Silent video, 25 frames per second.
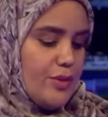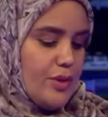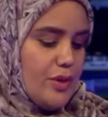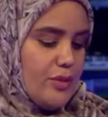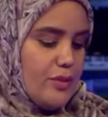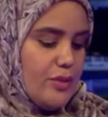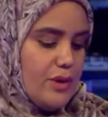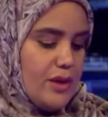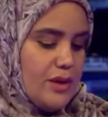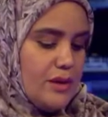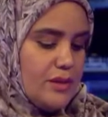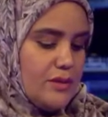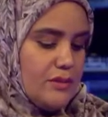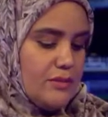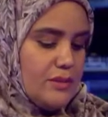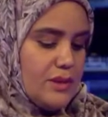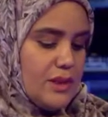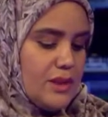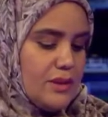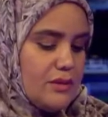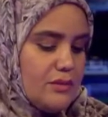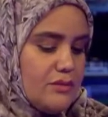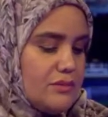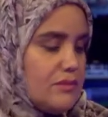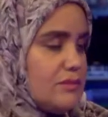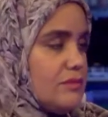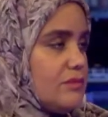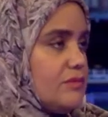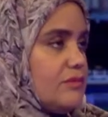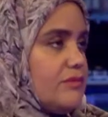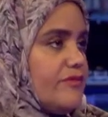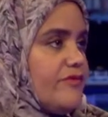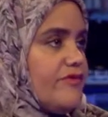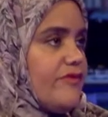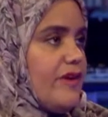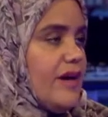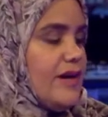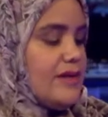uh, will uh,
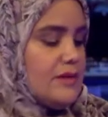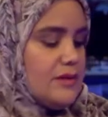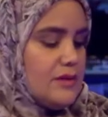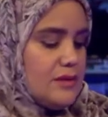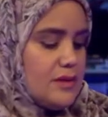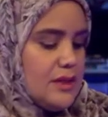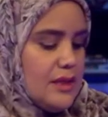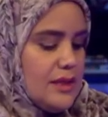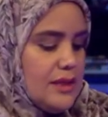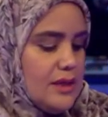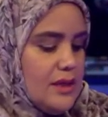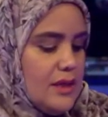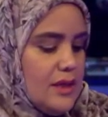finally